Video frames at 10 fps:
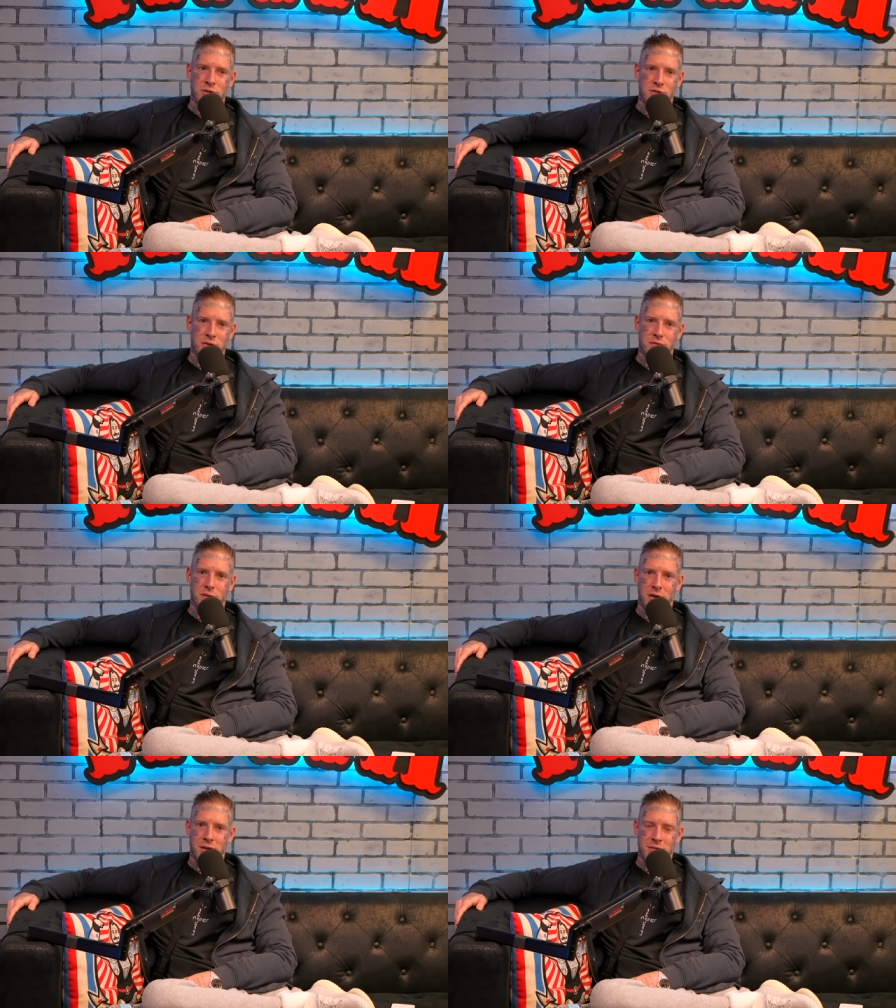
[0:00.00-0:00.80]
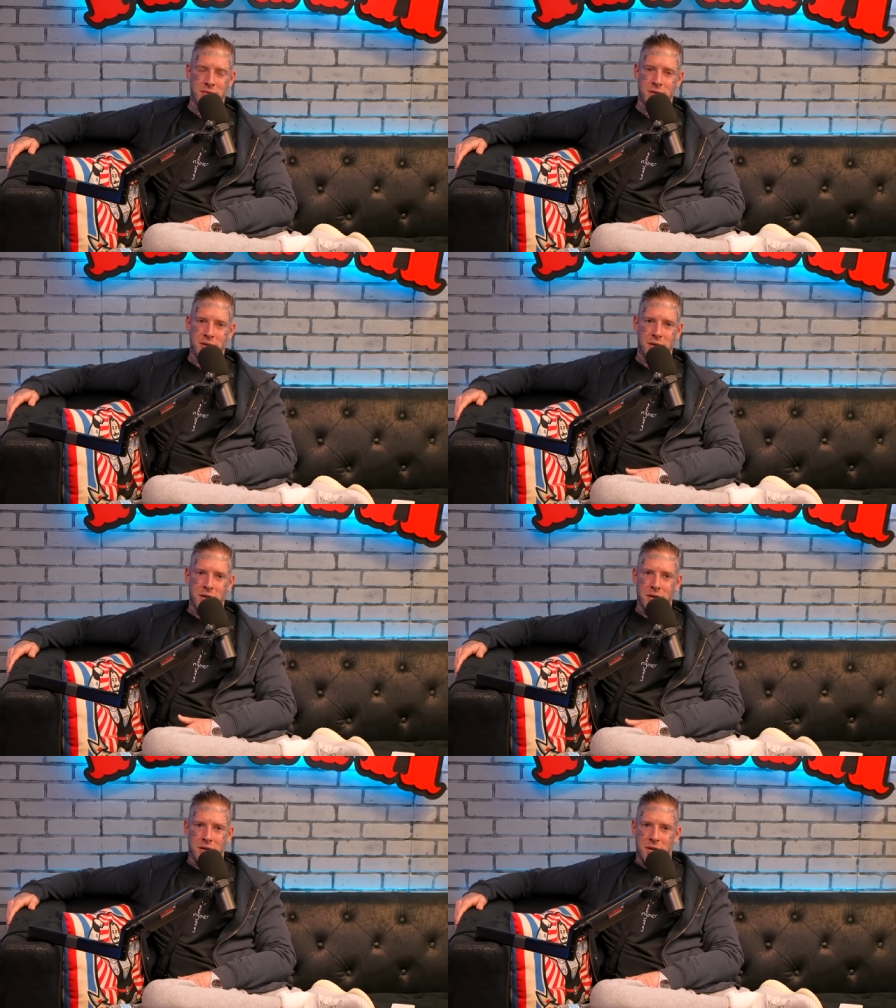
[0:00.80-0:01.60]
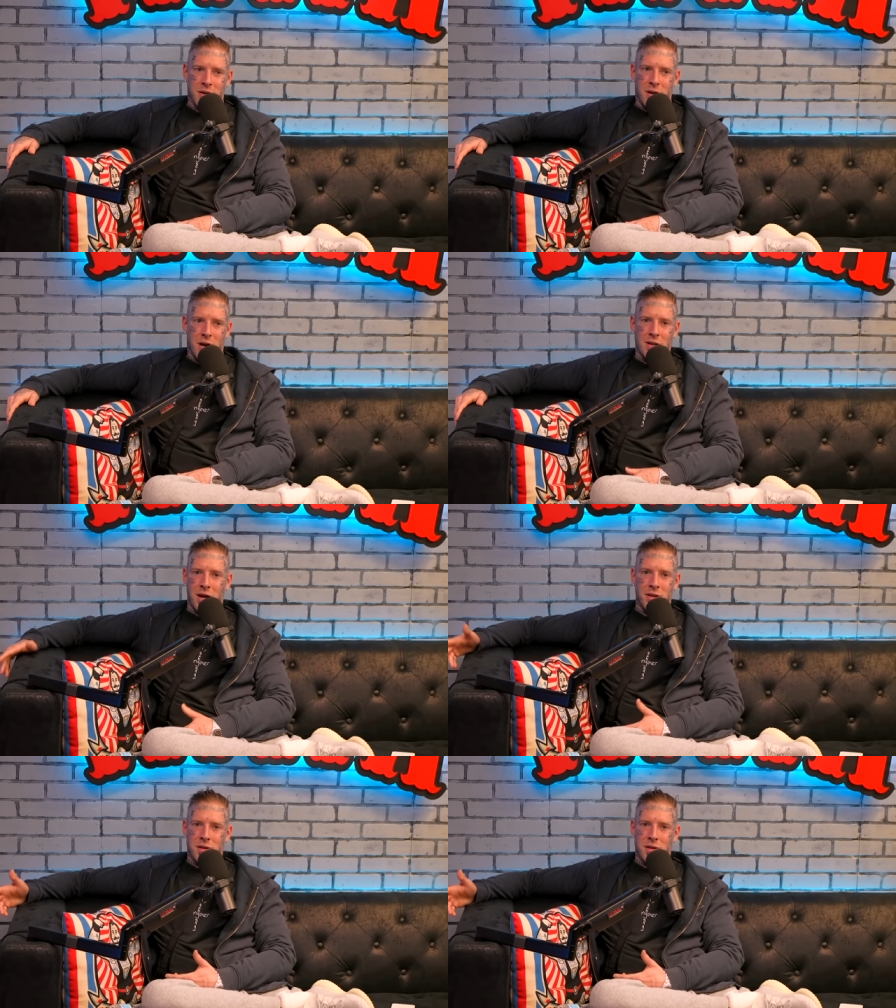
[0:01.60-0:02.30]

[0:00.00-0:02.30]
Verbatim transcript: It's just fucking a lot